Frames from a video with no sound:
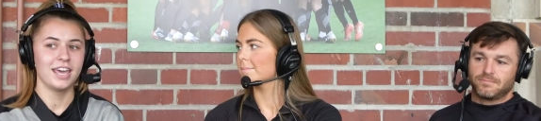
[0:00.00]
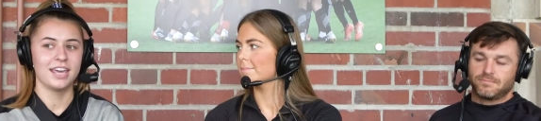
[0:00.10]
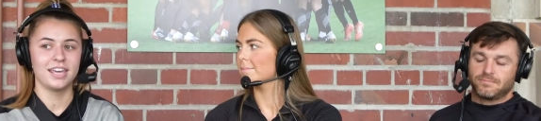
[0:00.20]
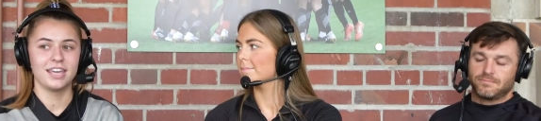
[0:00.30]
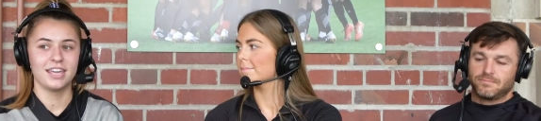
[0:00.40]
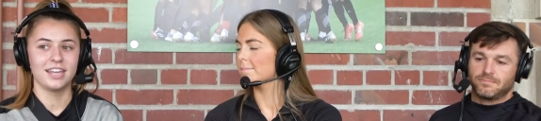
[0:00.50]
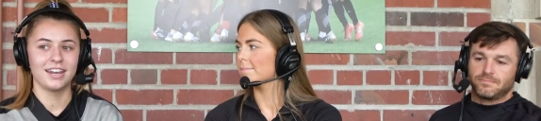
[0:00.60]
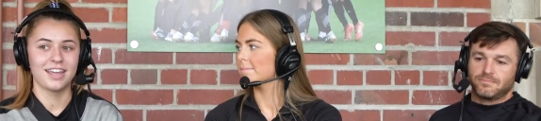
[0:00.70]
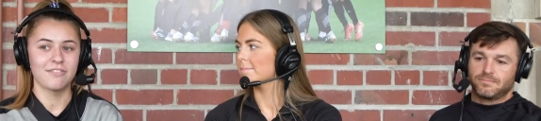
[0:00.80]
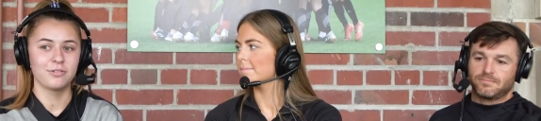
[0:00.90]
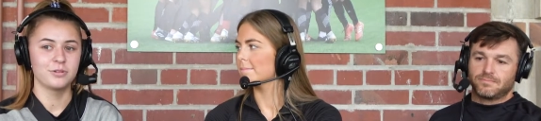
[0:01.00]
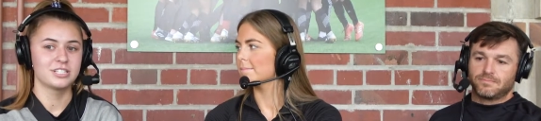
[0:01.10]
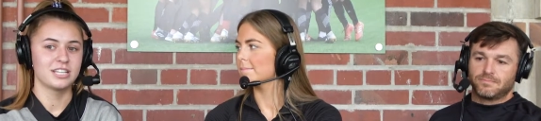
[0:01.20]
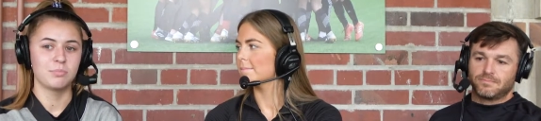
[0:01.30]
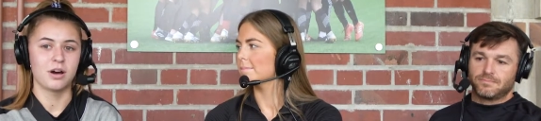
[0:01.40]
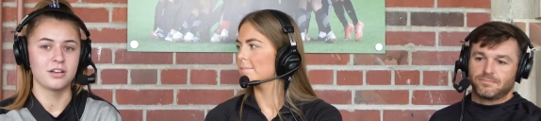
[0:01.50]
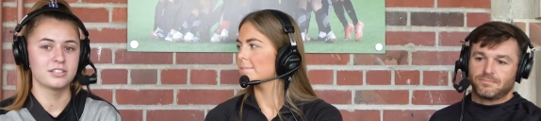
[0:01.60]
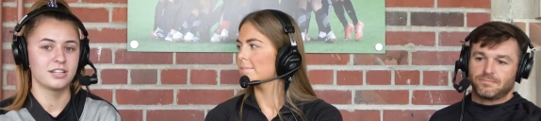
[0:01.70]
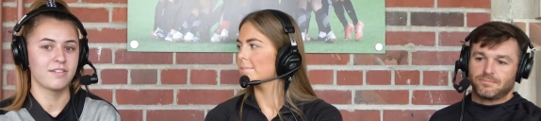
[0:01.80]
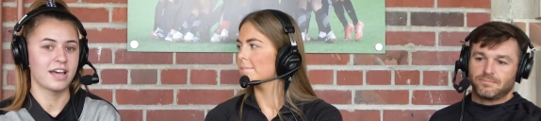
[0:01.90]
Speaker 1: And everyone just stayed
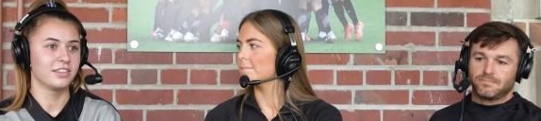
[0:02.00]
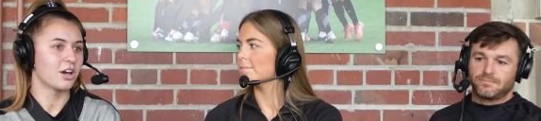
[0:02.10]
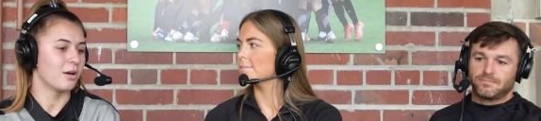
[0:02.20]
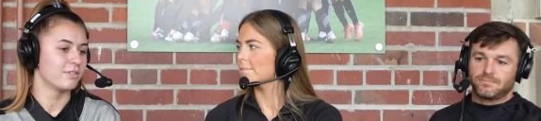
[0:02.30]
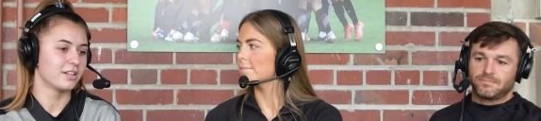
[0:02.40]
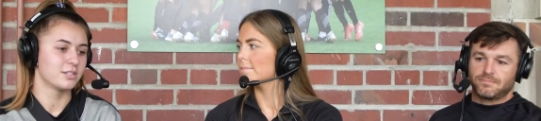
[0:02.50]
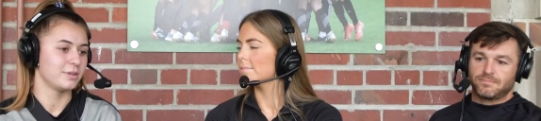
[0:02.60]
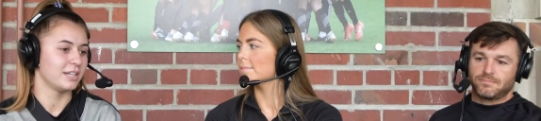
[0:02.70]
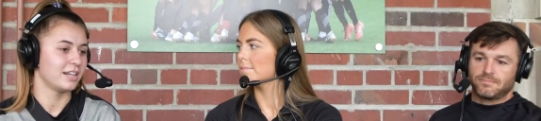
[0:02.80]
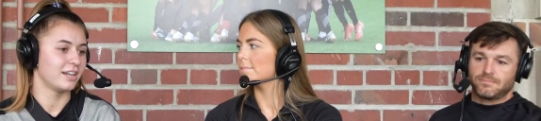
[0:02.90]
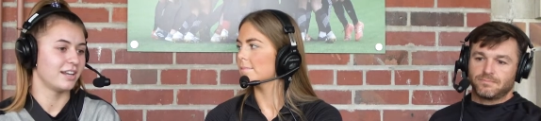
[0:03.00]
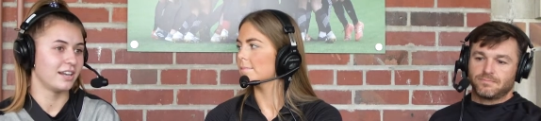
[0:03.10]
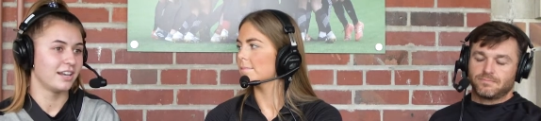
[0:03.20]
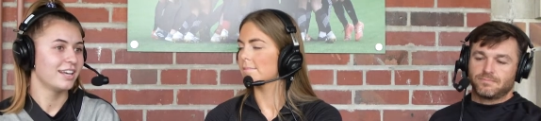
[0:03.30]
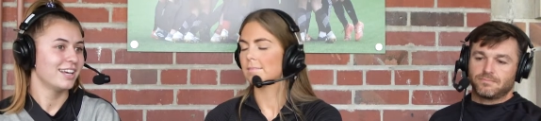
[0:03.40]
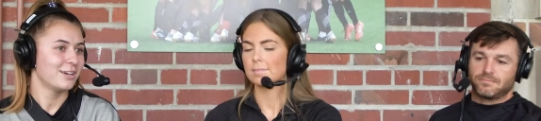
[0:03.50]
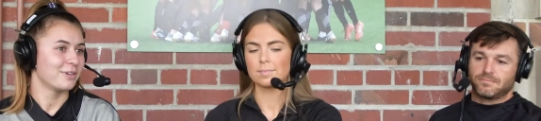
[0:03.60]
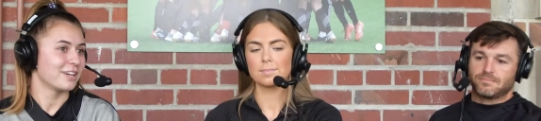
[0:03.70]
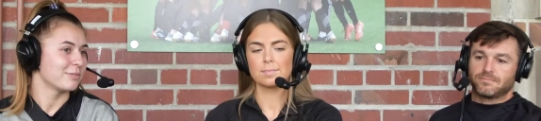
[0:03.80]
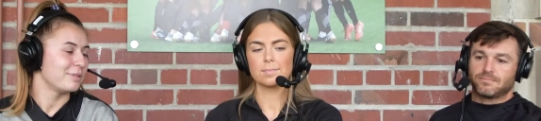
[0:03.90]
positive, had the confidence we needed, and
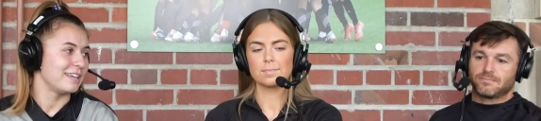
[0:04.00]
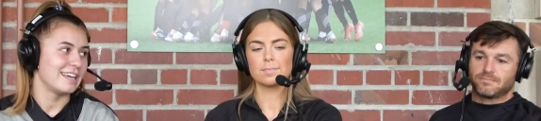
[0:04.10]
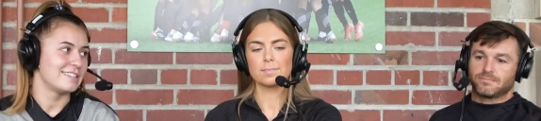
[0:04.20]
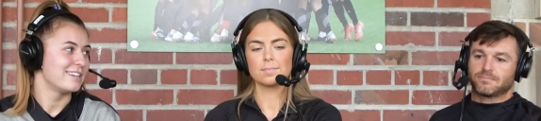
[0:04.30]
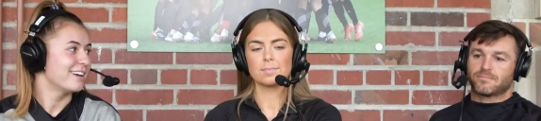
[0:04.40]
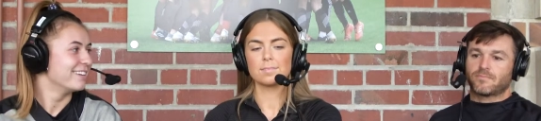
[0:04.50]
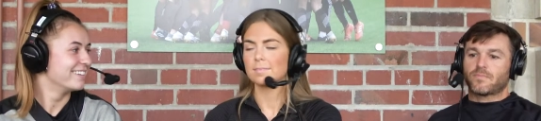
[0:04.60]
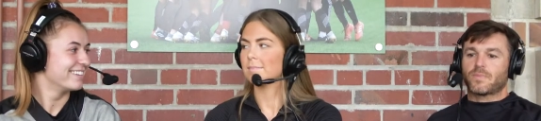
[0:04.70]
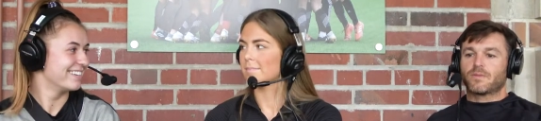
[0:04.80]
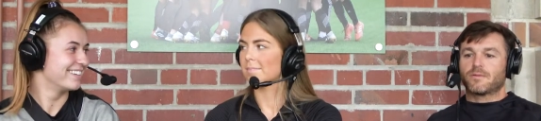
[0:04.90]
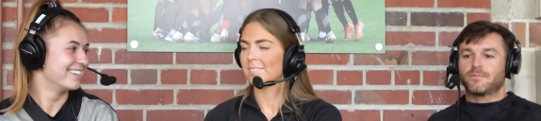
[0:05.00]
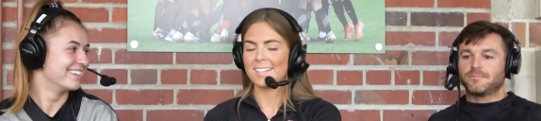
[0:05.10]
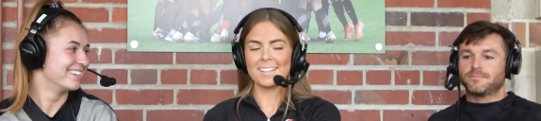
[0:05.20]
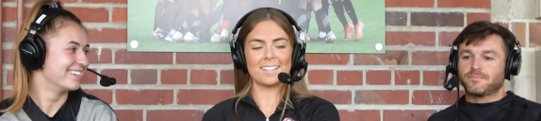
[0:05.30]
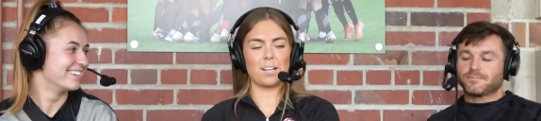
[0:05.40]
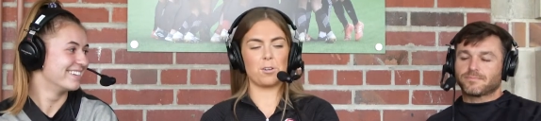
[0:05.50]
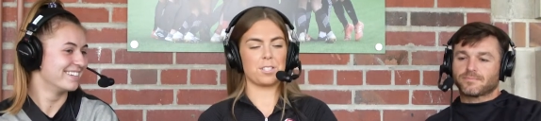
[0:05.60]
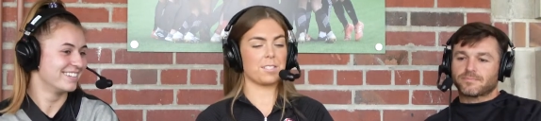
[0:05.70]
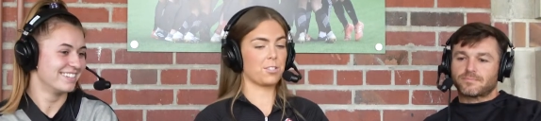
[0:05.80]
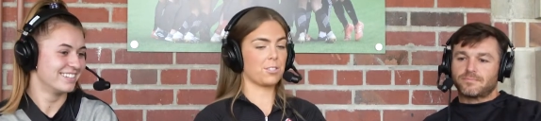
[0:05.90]
we got the PKs done.
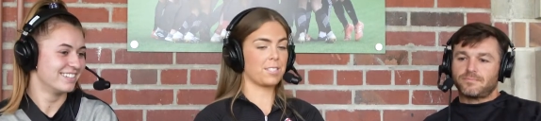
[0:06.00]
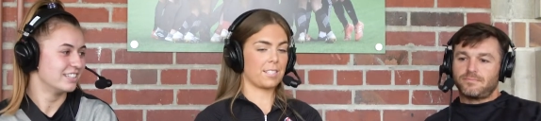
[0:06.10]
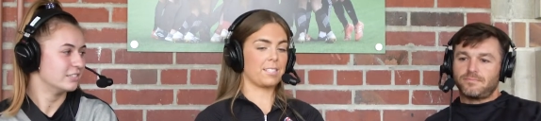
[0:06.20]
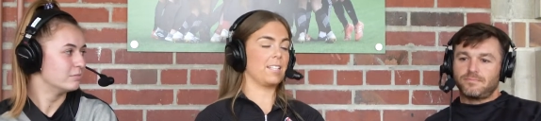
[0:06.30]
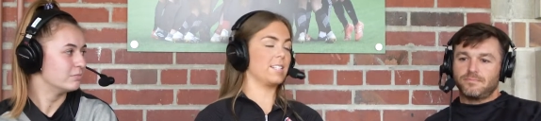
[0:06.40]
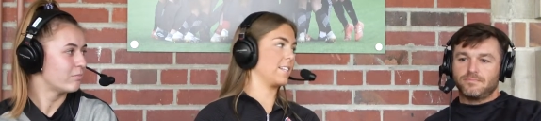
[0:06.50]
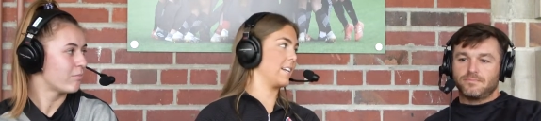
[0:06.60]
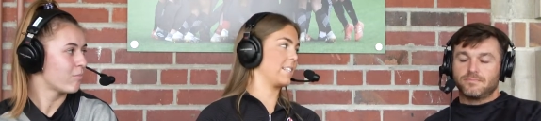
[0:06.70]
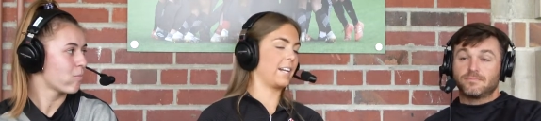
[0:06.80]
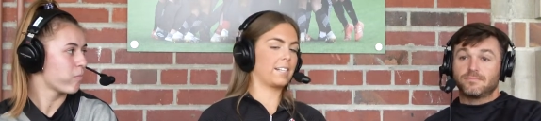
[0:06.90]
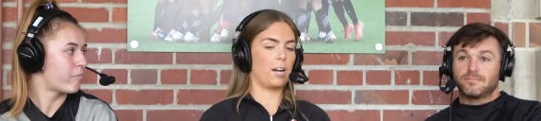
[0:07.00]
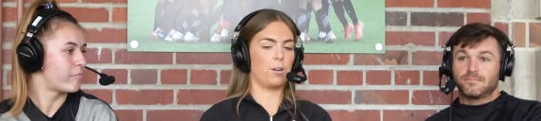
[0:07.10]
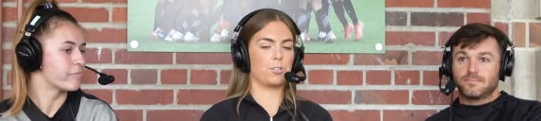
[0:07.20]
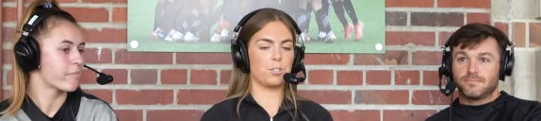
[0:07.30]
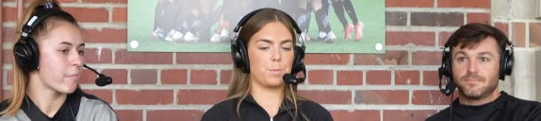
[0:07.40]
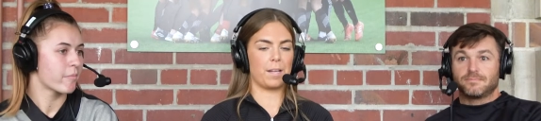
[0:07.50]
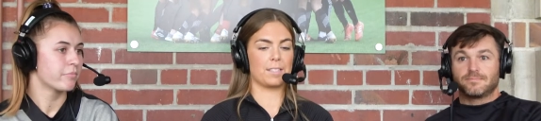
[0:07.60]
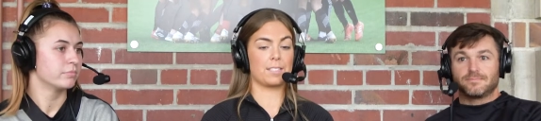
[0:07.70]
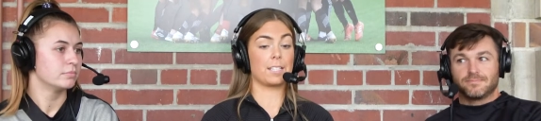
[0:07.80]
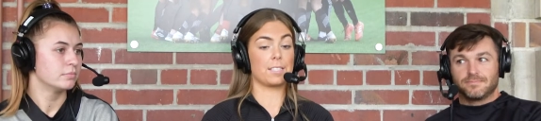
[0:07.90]
Speaker 2: Coach, this is your sixth season as head coach. You
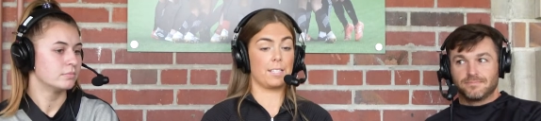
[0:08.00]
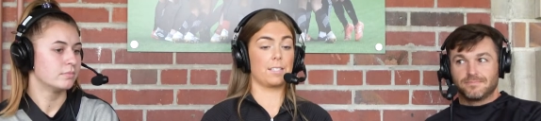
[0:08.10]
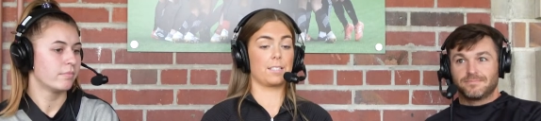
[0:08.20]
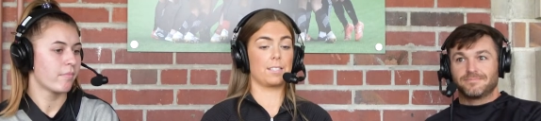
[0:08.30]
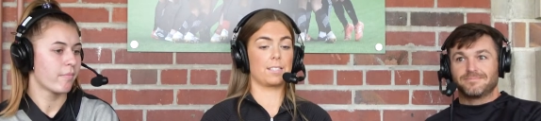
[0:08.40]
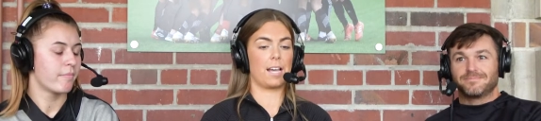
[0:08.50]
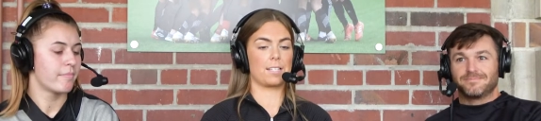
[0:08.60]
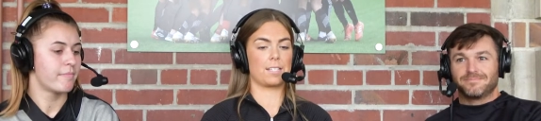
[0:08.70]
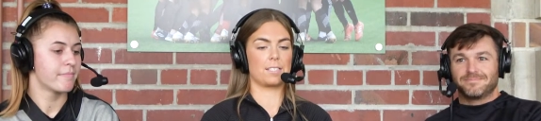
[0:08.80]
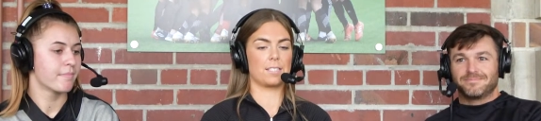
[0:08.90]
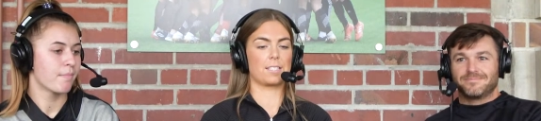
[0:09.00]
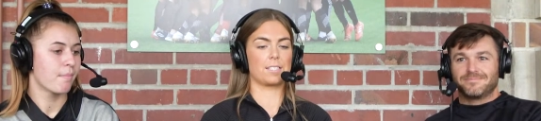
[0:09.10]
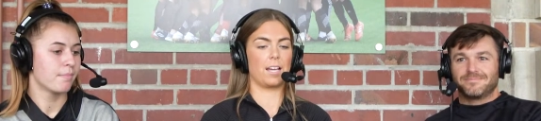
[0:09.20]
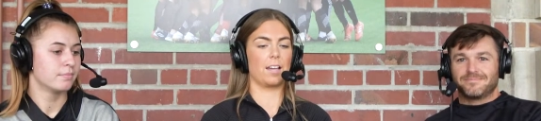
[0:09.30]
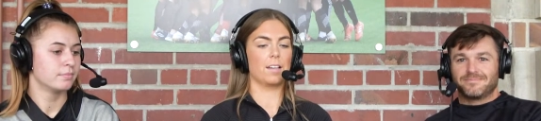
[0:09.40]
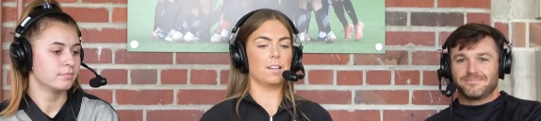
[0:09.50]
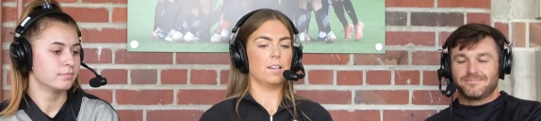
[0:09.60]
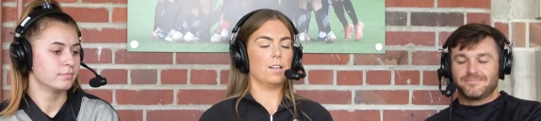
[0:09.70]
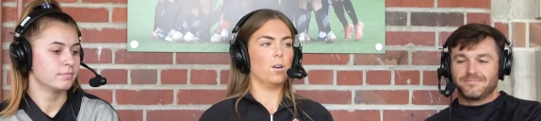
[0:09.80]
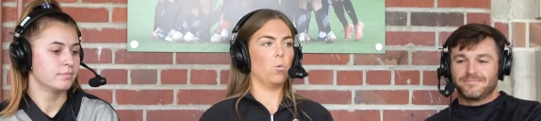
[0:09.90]
spent 6 seasons as an assistant.
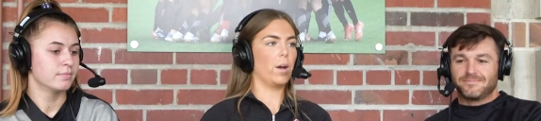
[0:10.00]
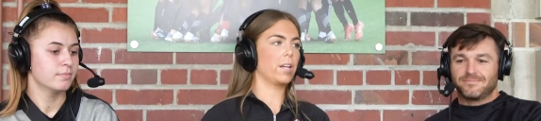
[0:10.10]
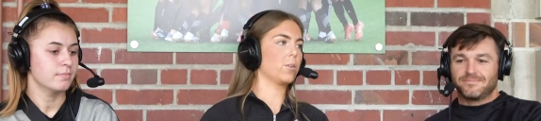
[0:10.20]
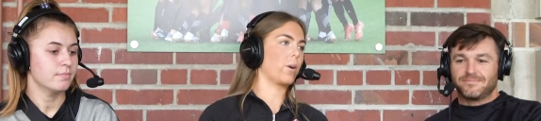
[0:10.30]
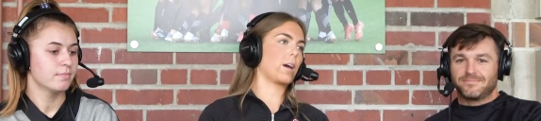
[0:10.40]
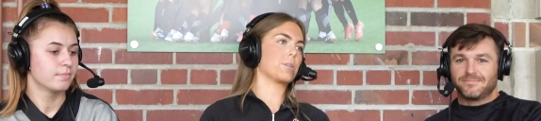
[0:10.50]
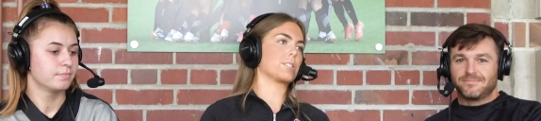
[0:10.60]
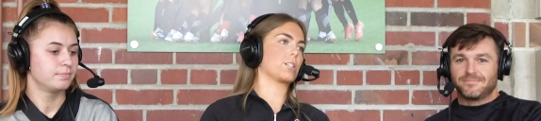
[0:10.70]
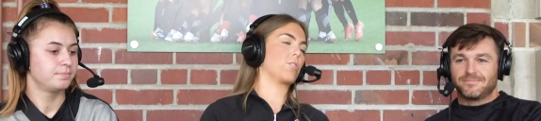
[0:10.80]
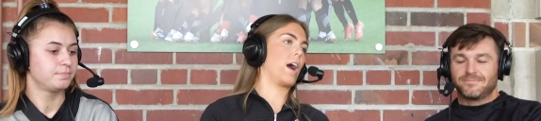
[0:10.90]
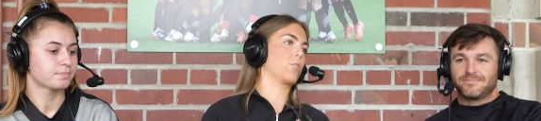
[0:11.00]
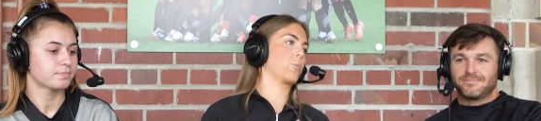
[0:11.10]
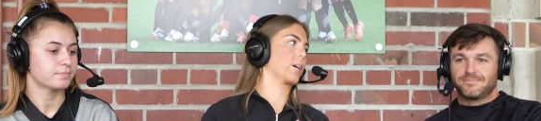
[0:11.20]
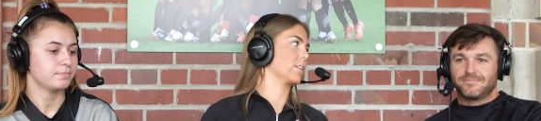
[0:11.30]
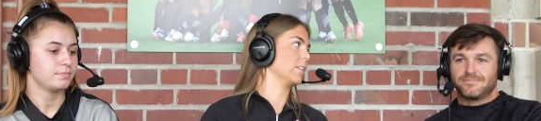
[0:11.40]
When and where was the groundwork